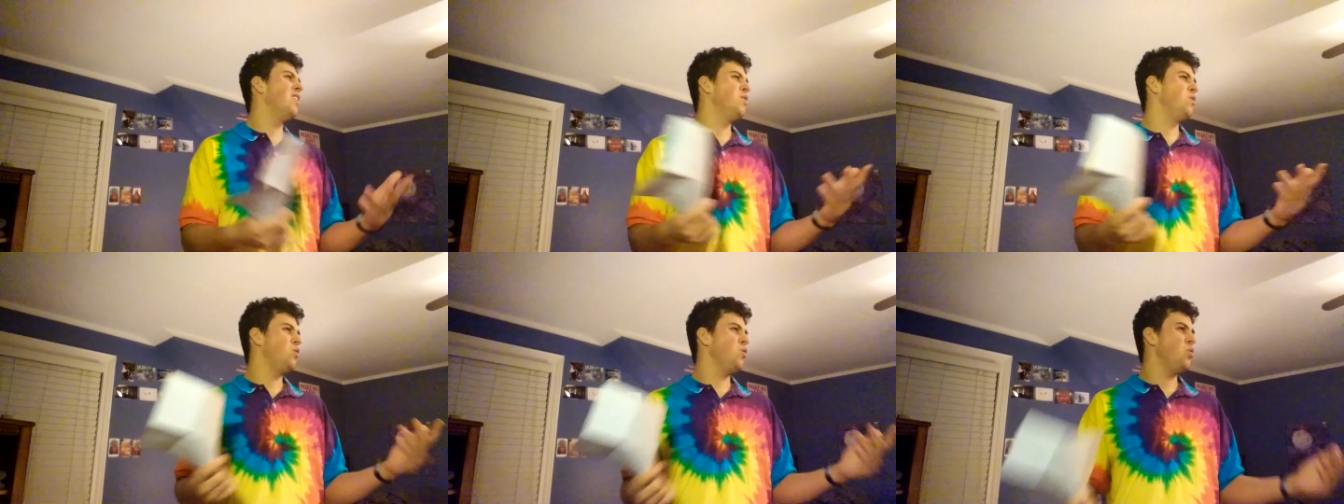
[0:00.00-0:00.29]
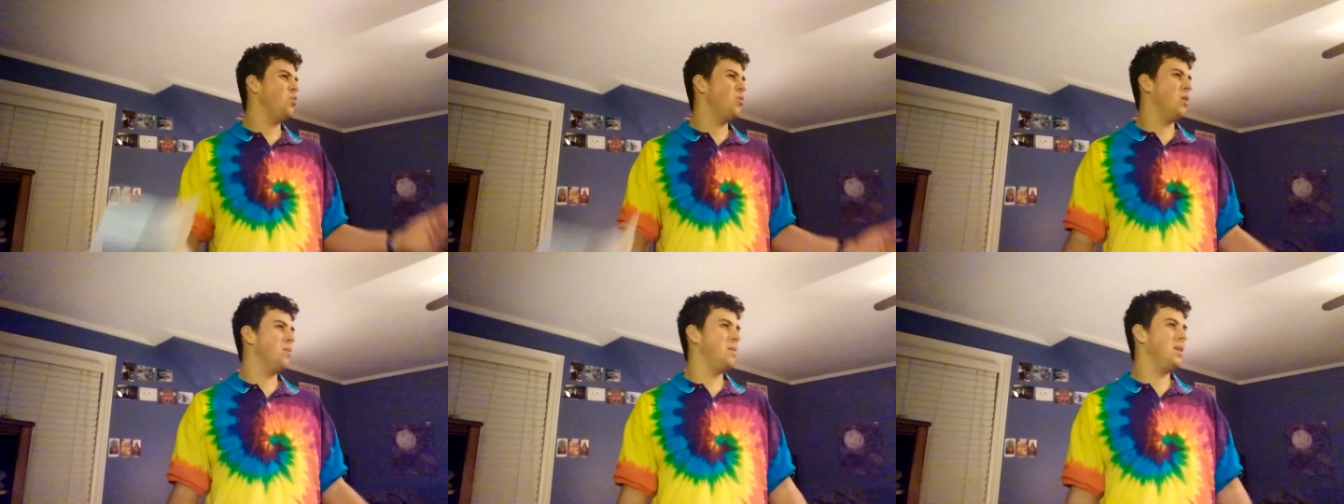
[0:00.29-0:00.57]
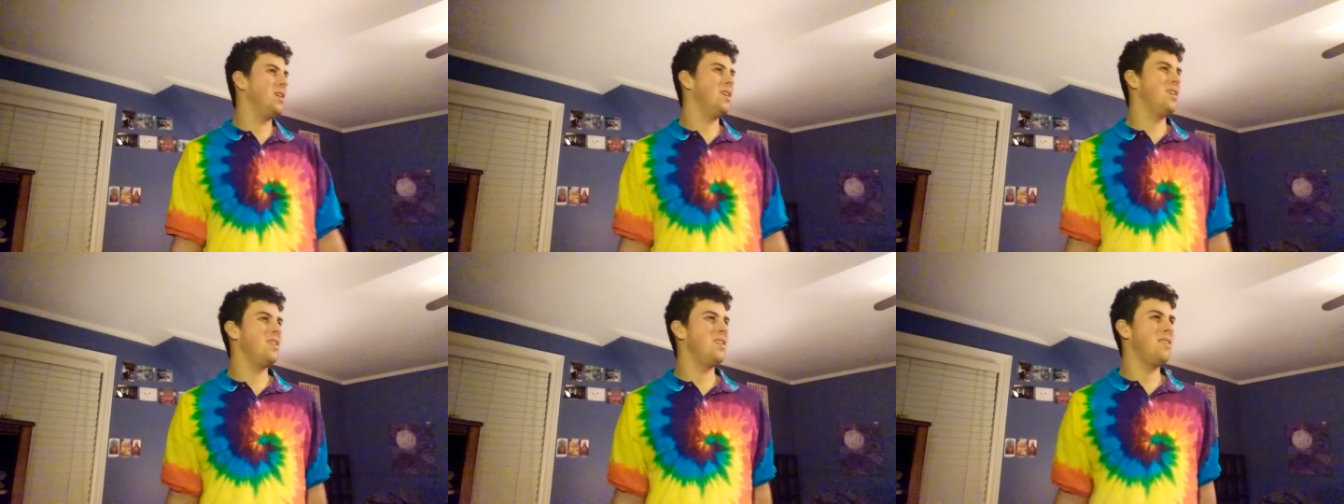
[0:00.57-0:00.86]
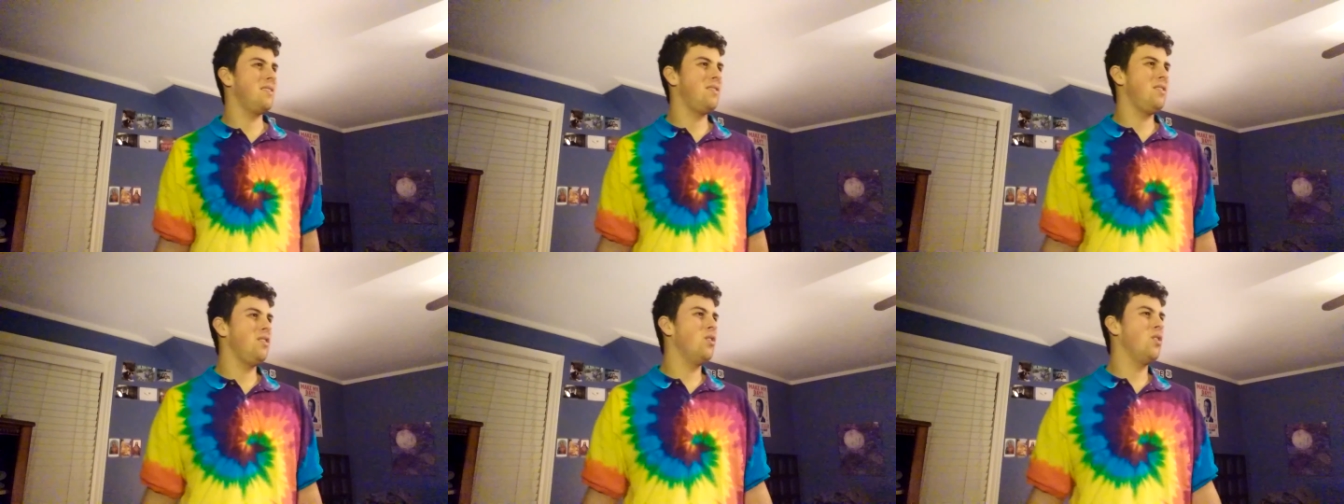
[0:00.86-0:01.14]
Too. I mean,
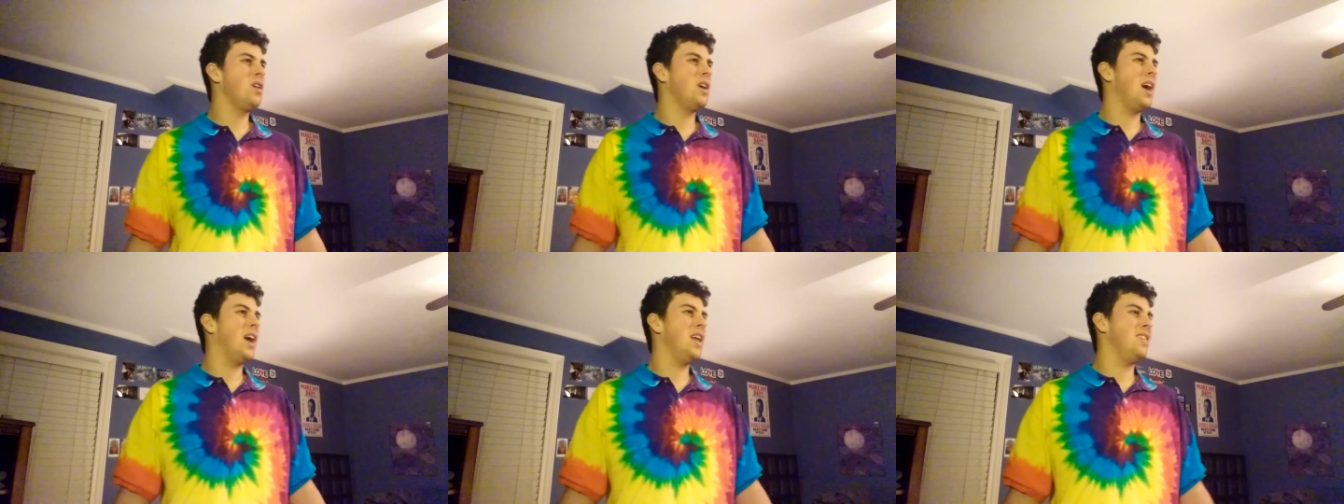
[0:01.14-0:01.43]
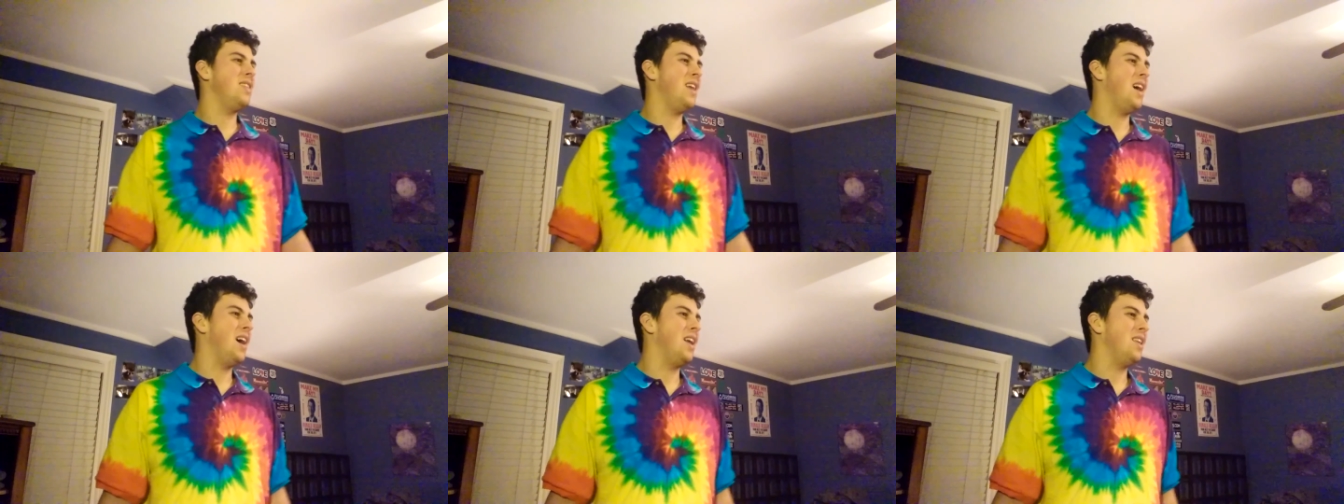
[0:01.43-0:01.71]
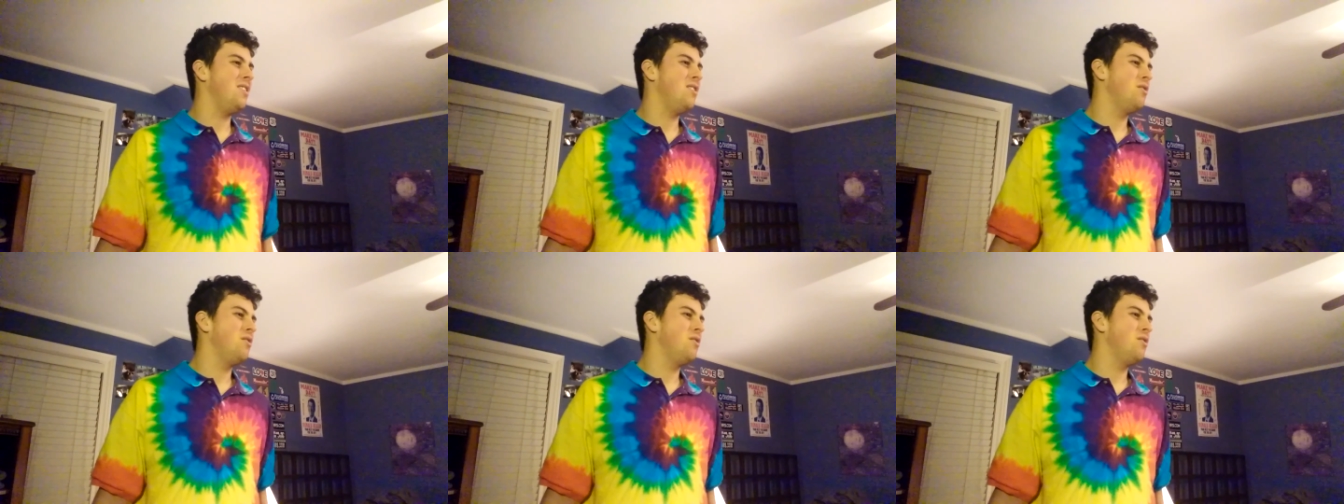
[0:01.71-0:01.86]
if you look at that,